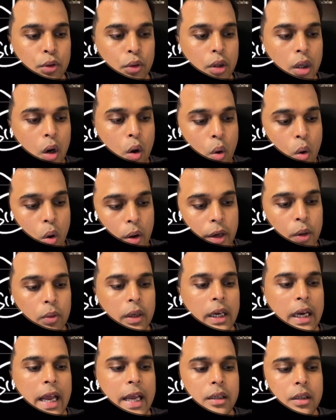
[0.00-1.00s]
So the core
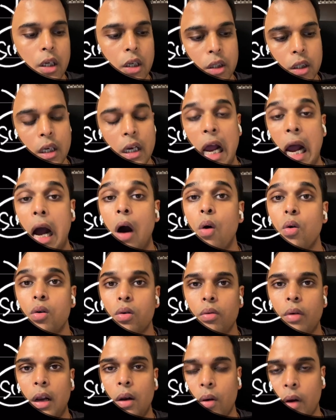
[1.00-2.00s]
utilization, how
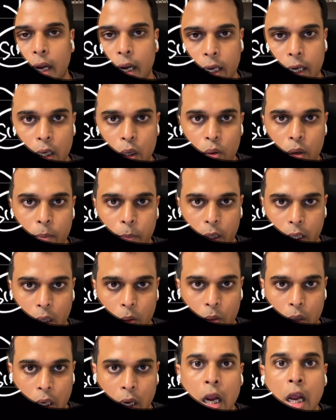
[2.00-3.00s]
to allocate it to a
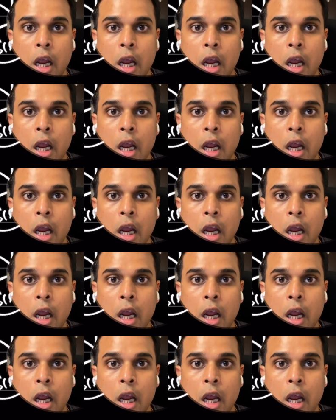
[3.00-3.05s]
particular